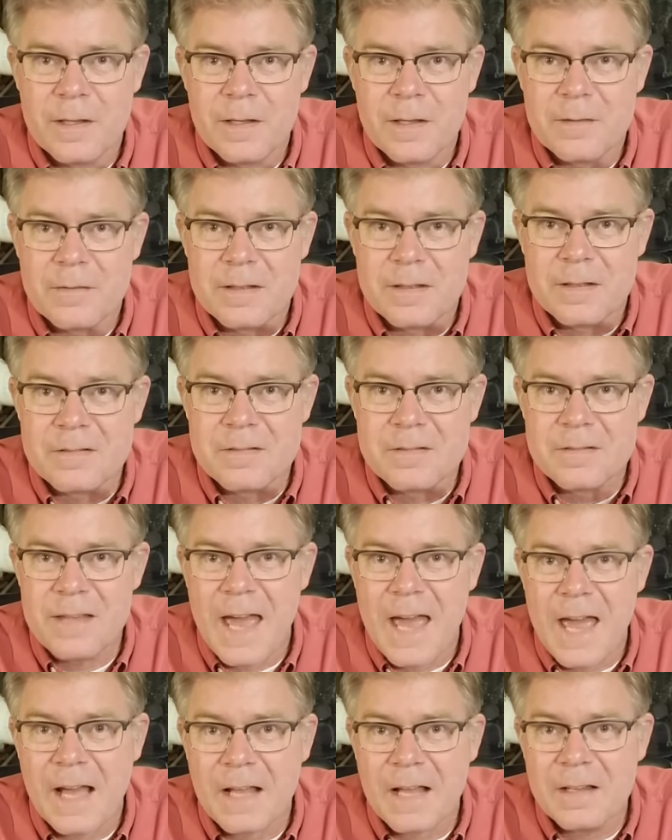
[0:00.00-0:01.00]
It's
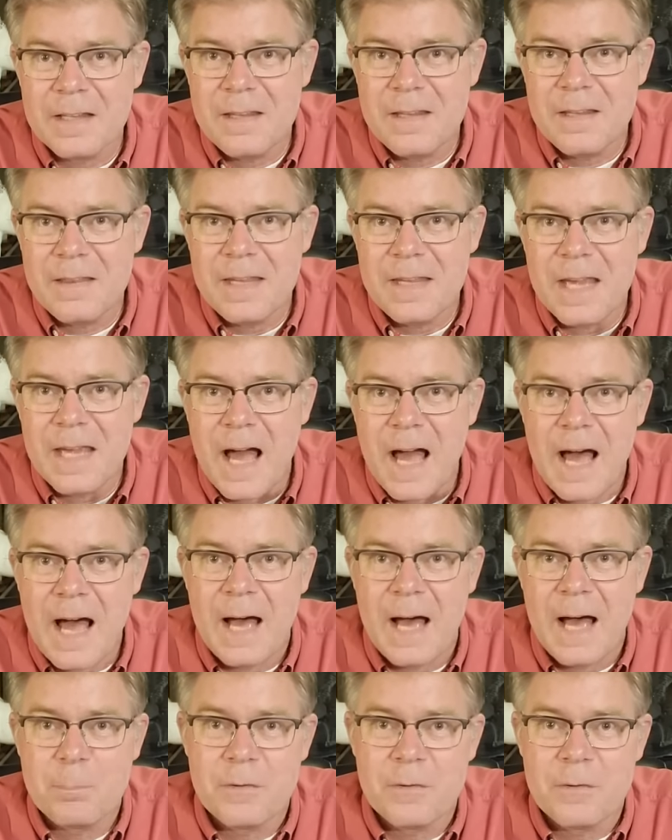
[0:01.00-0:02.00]
exactly the
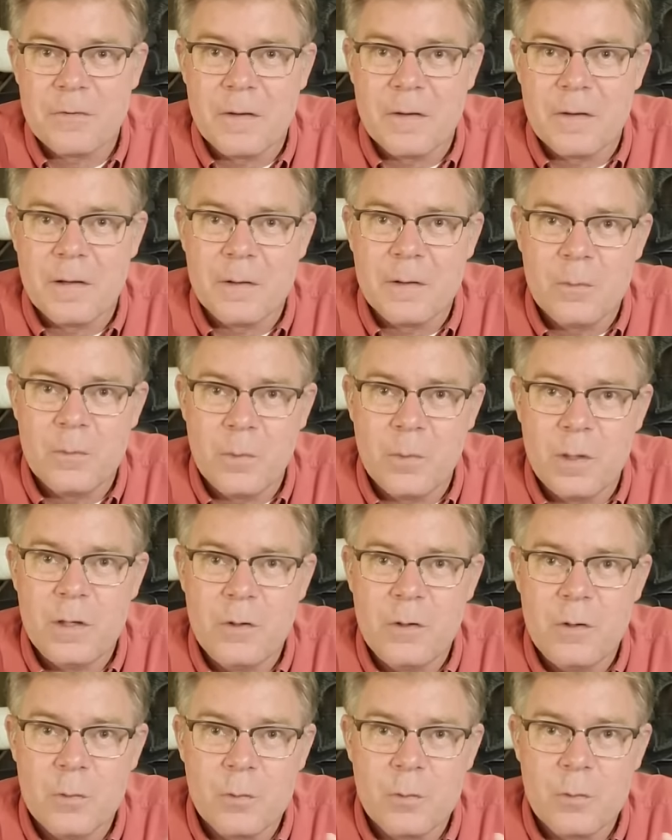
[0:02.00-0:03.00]
opposite when
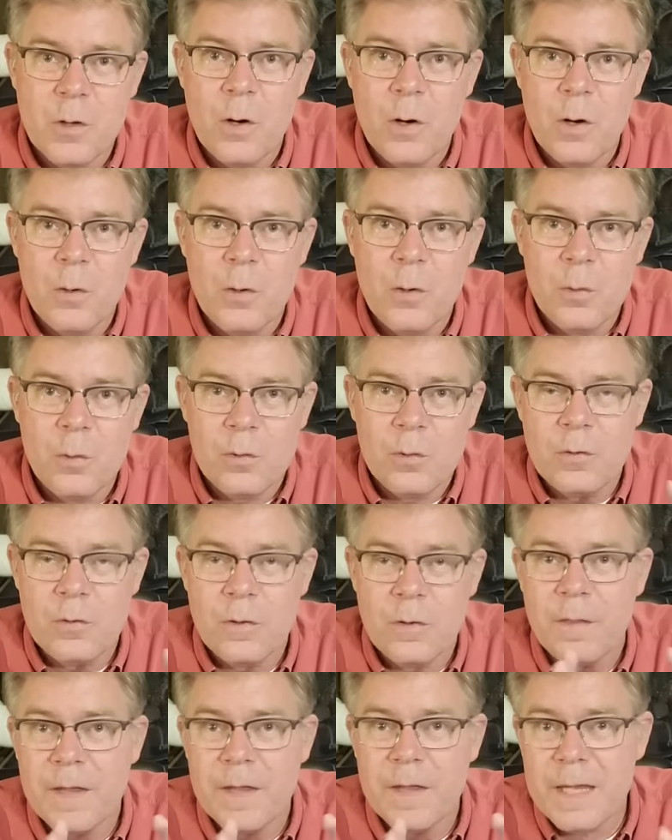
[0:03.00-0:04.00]
you go
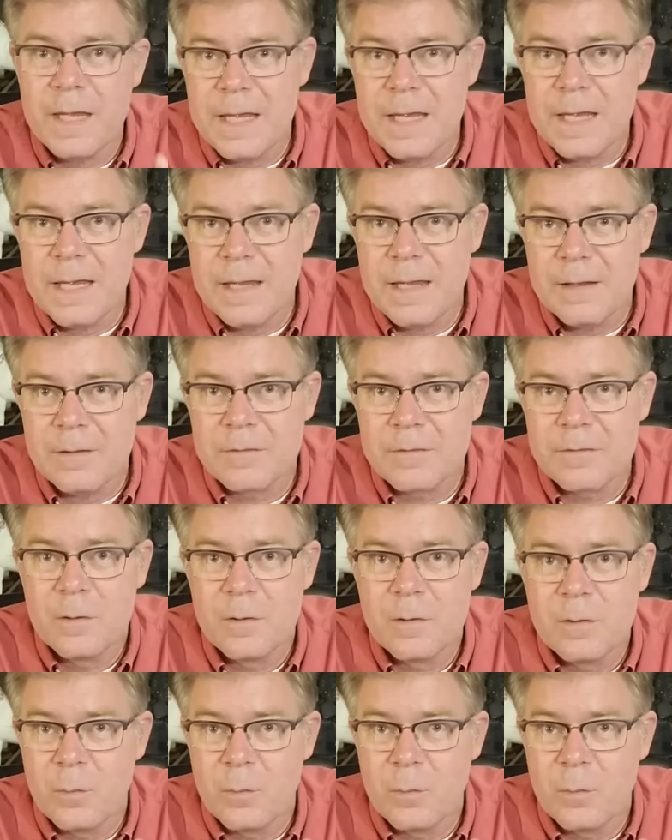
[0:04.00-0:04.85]
to the east.